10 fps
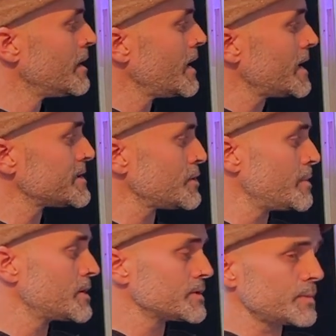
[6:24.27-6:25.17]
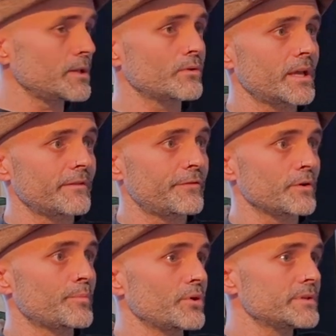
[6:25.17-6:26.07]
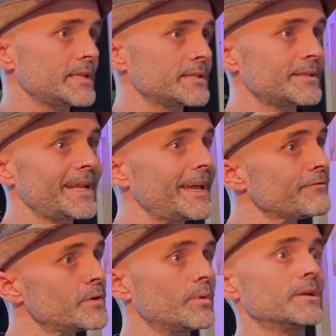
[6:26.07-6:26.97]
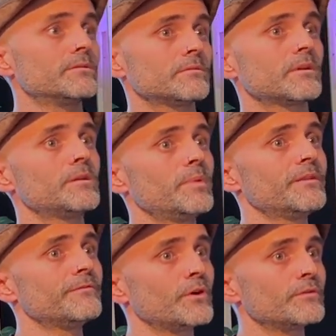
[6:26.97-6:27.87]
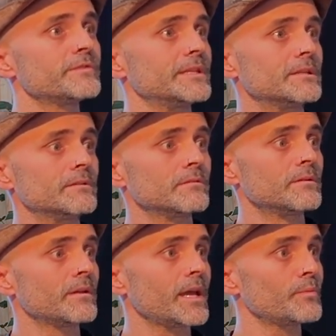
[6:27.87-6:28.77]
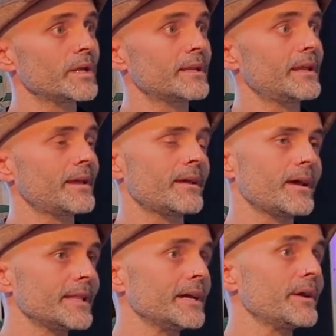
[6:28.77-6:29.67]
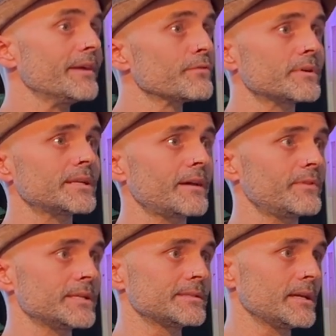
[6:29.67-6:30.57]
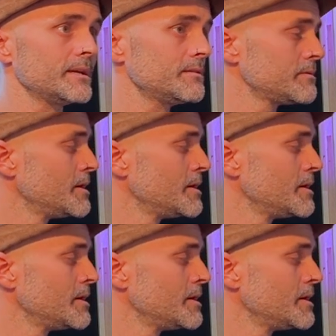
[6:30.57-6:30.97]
And so because we're looking for a process that everyone can be involved in, and we can allow everyone to have their say,